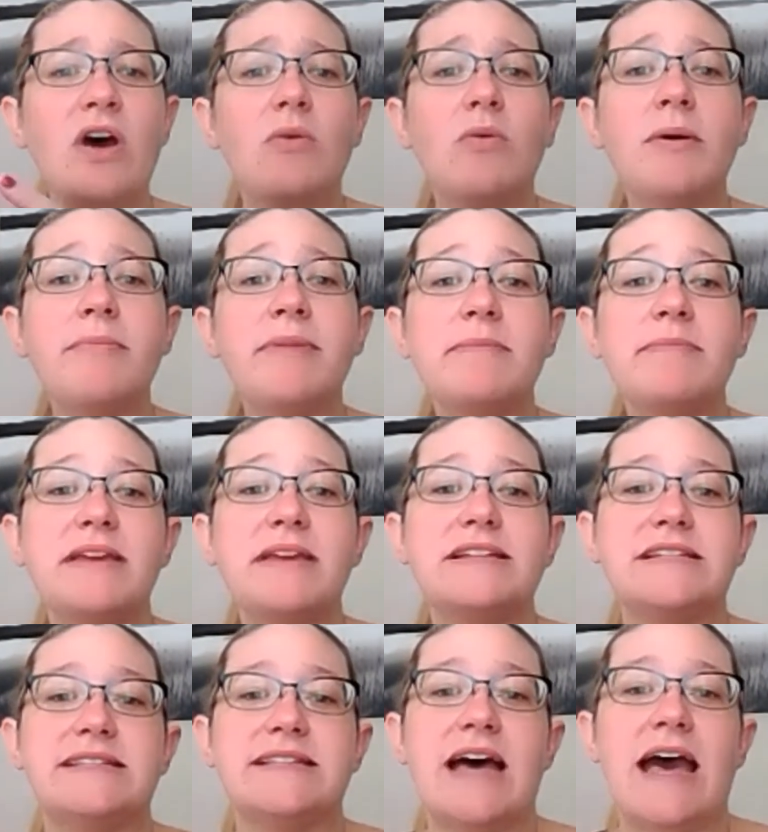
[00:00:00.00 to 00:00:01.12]
What made me
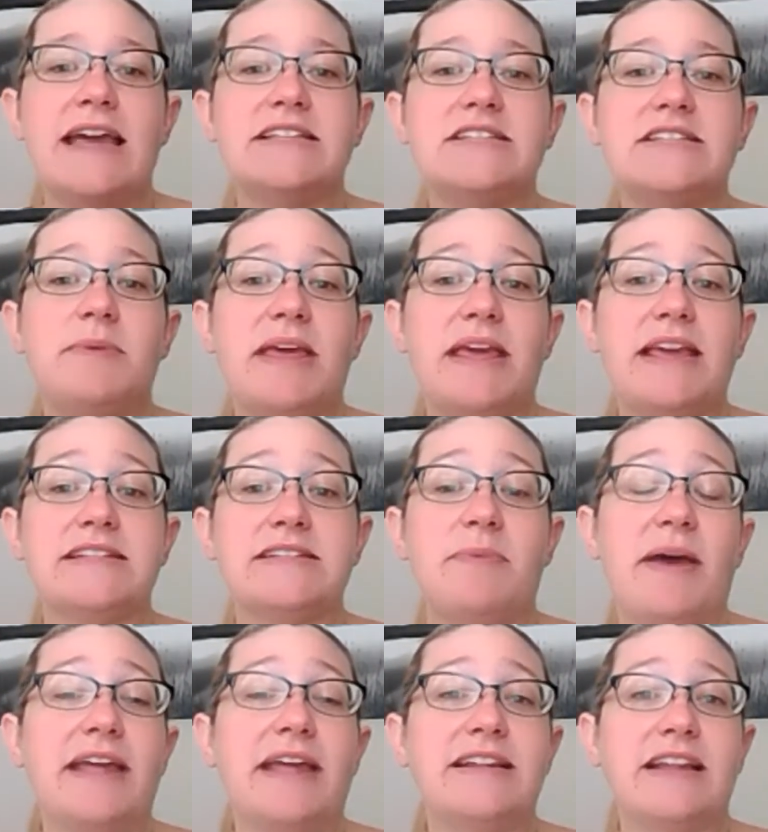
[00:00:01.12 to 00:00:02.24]
decide to be
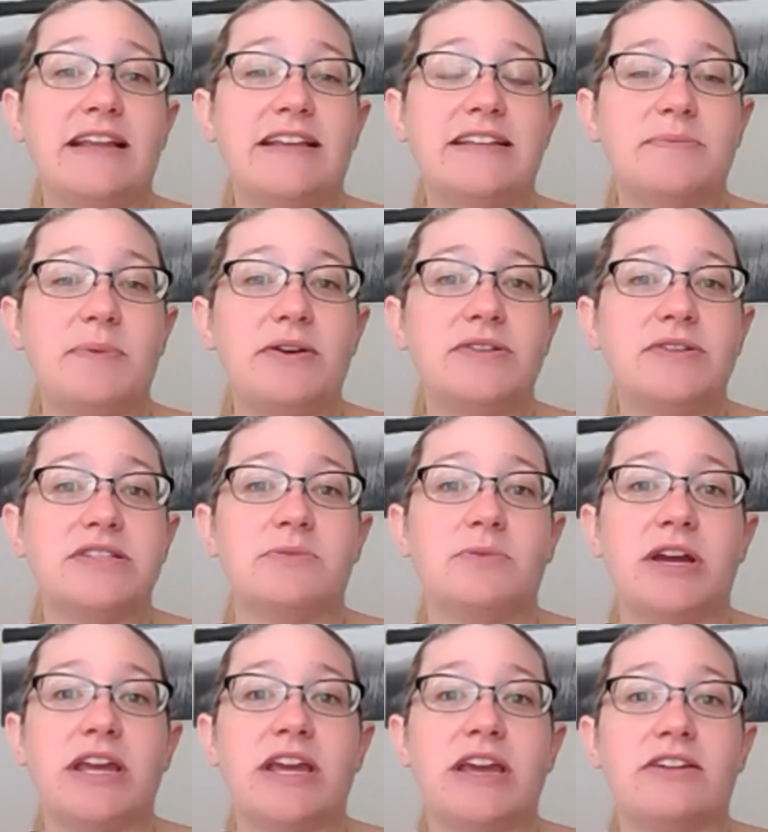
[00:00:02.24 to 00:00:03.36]
independent as opposed to
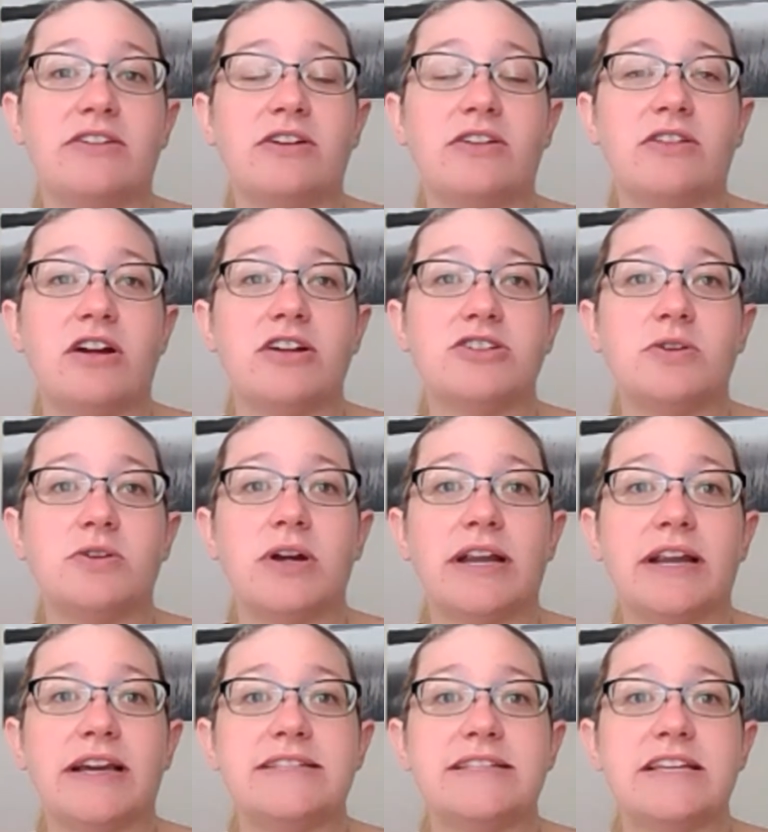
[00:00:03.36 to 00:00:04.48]
working under a larger
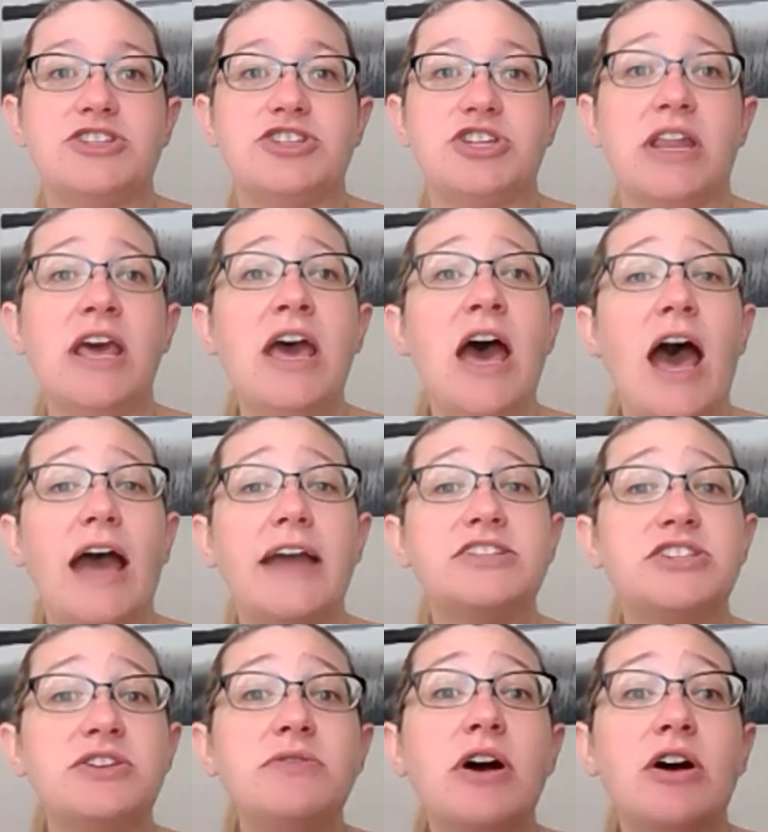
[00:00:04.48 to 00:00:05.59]
organization? I
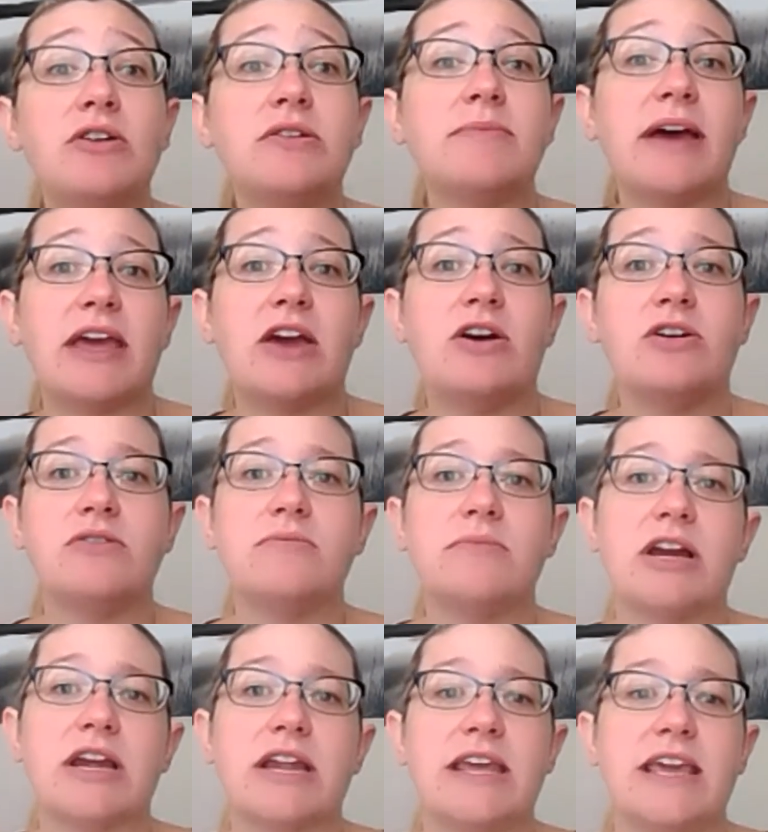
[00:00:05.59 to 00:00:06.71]
do own my own
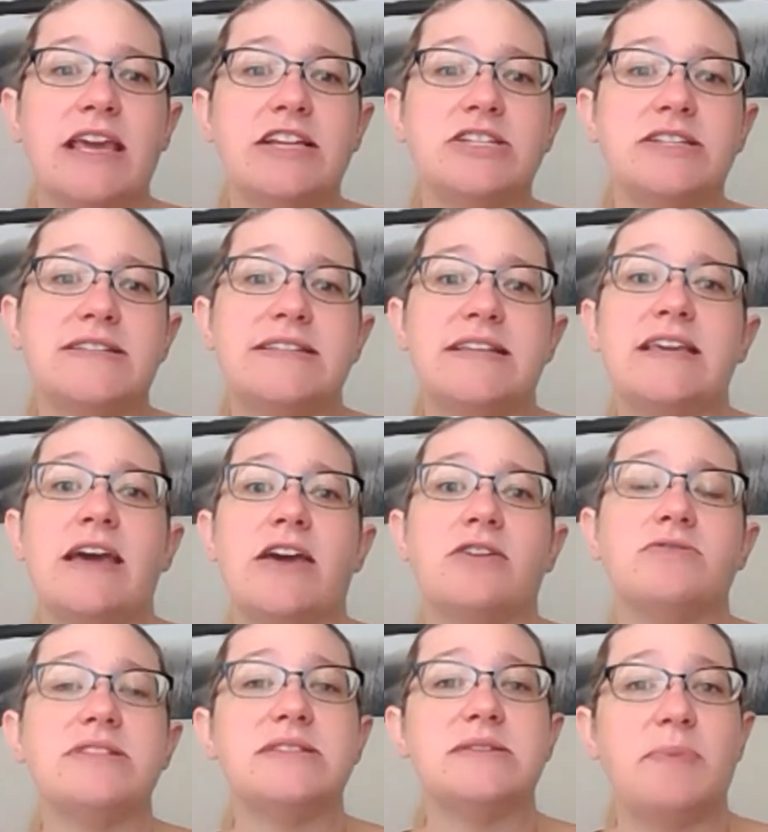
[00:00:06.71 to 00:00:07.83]
marketing agency. I
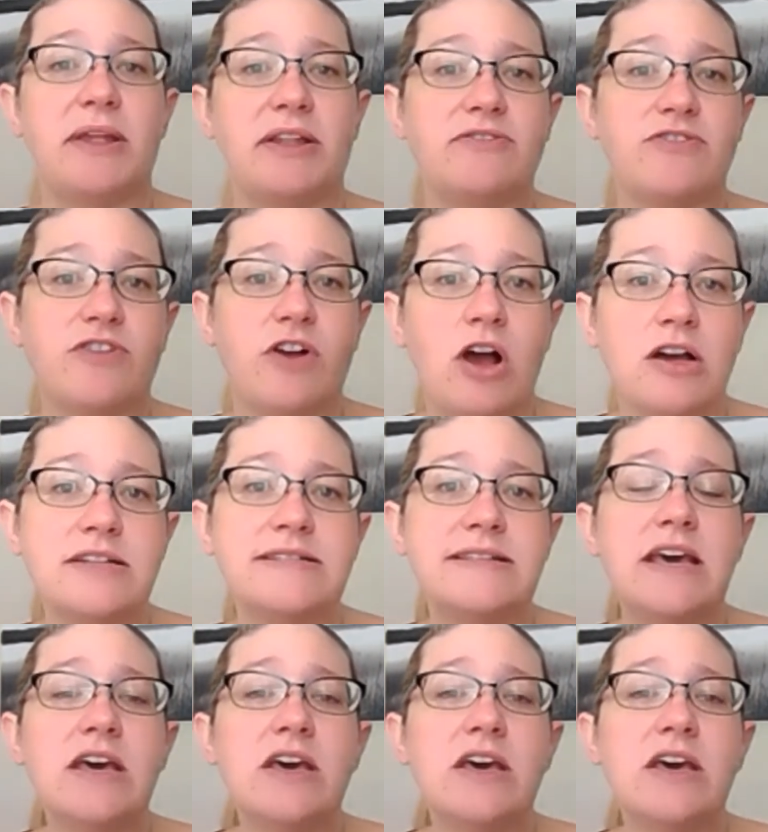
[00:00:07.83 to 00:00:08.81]
own Spin Frogs.